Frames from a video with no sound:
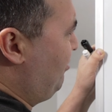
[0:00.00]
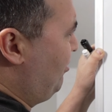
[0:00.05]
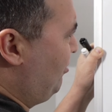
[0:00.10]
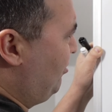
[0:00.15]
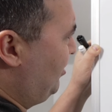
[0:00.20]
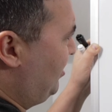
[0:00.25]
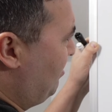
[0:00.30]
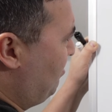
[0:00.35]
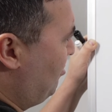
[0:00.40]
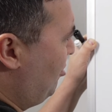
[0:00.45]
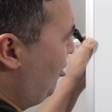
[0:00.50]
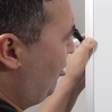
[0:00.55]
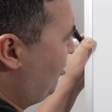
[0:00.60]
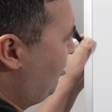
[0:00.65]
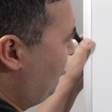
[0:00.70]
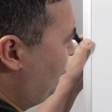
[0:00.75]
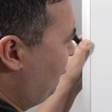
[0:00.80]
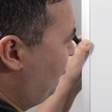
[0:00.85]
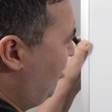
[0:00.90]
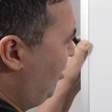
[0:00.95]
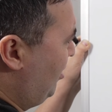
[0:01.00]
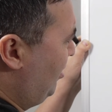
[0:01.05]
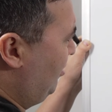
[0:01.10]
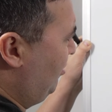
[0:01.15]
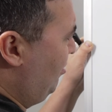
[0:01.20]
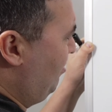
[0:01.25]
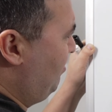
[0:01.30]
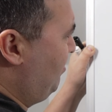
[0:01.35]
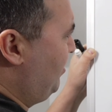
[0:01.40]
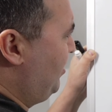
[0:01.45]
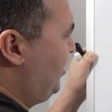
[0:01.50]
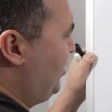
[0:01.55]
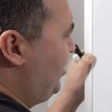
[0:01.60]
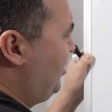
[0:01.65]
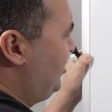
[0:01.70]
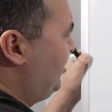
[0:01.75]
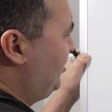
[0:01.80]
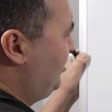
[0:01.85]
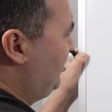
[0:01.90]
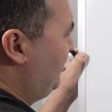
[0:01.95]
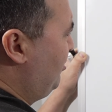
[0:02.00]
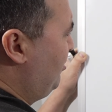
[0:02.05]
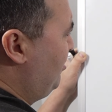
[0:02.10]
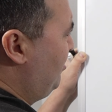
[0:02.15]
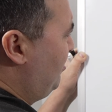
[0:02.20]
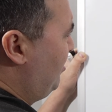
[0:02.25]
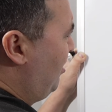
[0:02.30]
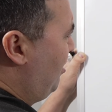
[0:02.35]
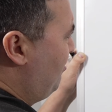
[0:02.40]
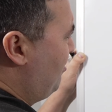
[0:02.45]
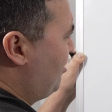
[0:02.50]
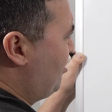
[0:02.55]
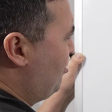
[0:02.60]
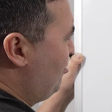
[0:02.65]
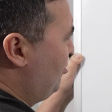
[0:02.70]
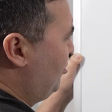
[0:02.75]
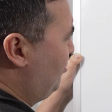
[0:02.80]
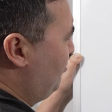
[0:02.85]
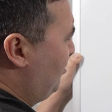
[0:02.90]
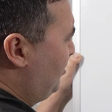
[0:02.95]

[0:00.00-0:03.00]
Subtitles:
the block of while loop. So our code